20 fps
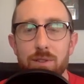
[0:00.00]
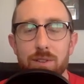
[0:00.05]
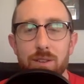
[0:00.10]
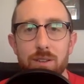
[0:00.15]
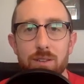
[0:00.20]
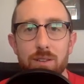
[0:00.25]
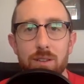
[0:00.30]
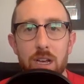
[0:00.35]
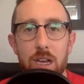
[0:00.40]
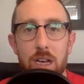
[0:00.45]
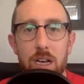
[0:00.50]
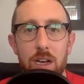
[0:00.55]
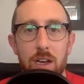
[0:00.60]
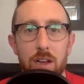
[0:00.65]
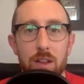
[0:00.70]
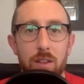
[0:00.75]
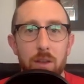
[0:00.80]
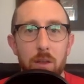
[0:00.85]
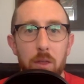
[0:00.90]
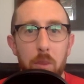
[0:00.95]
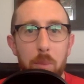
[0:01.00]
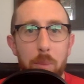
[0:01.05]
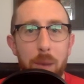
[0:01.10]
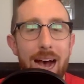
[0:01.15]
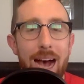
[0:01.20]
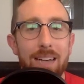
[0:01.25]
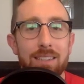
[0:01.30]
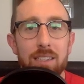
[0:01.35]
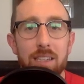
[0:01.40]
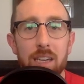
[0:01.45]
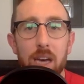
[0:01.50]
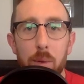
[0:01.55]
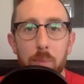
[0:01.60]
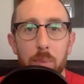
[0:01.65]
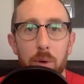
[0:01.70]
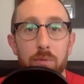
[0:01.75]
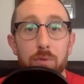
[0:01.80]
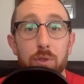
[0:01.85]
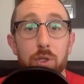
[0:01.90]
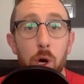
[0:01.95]
the passing
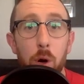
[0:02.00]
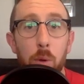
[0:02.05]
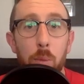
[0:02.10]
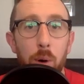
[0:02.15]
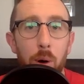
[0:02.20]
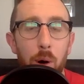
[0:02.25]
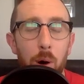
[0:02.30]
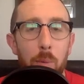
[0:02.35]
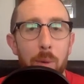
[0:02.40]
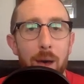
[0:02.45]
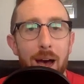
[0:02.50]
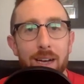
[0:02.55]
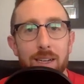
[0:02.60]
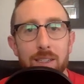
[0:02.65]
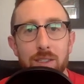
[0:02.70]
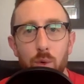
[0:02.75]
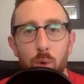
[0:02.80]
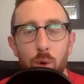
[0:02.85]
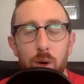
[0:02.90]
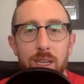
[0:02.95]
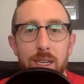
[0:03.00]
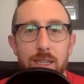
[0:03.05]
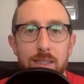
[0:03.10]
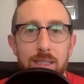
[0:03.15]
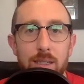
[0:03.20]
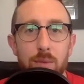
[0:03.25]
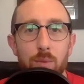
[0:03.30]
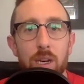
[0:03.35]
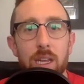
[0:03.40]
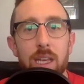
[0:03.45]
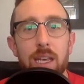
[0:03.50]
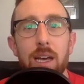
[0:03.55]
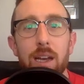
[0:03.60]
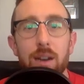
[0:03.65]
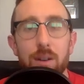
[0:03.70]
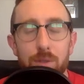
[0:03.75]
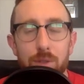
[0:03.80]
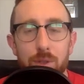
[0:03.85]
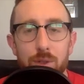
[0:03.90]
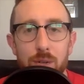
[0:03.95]
up of Joe Burrow back in 2018 when he
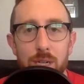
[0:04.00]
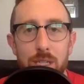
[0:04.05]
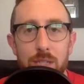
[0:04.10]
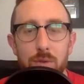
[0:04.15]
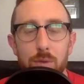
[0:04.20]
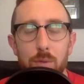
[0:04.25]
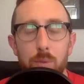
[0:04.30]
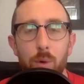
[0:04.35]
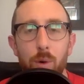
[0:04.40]
entered the transfer